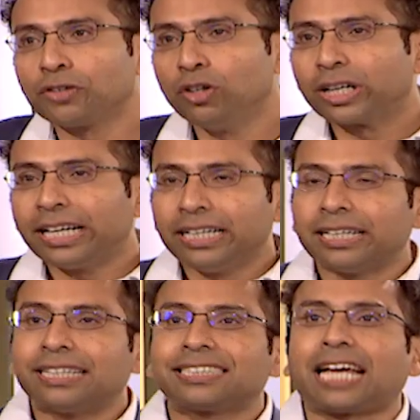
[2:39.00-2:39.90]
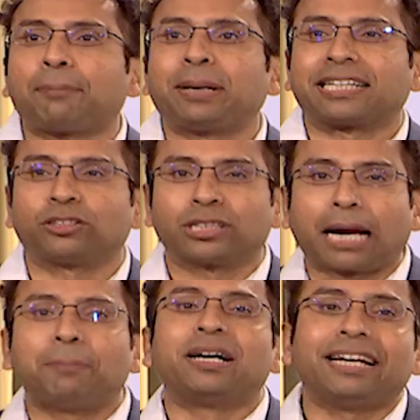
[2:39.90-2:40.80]
So if you look at India's Capex, or
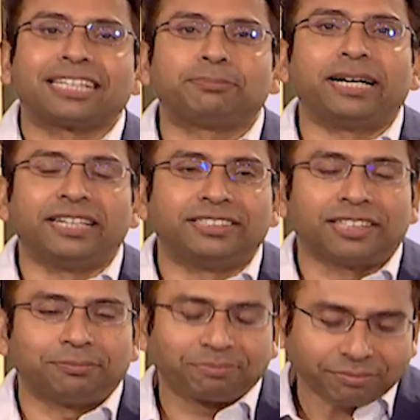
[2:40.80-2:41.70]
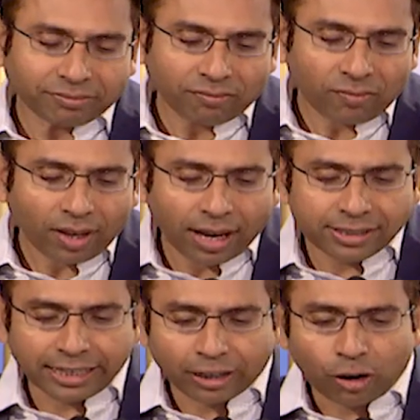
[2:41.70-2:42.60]
capital expenditure,
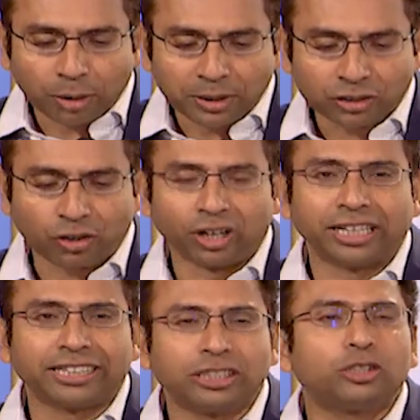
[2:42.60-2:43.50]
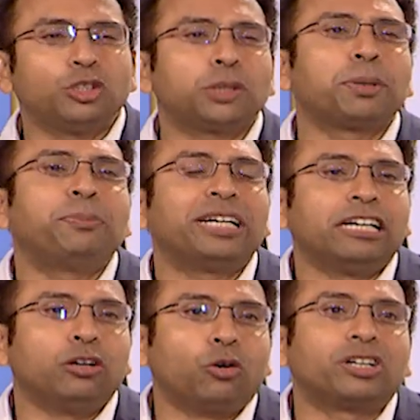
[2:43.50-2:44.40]
as the economists call it, this used to be
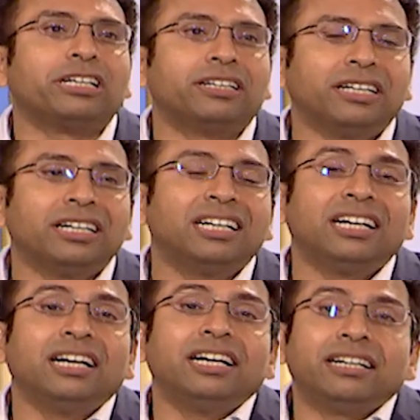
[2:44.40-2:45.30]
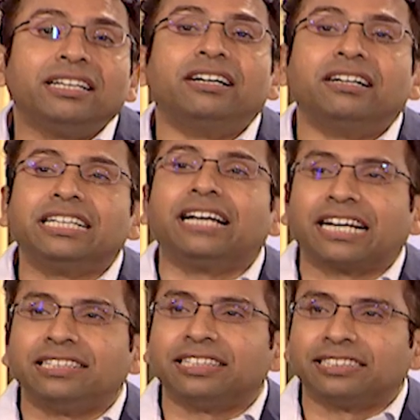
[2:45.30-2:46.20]
pretty low till the early
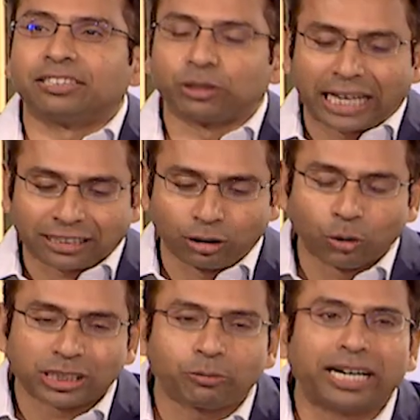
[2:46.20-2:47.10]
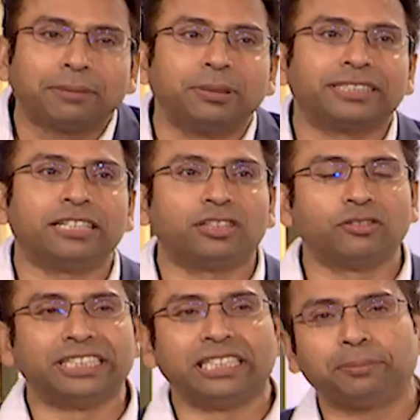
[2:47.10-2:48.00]
90s. It was as low as 20%
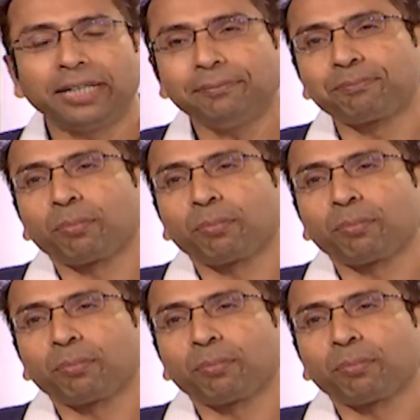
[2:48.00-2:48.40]
of GDP.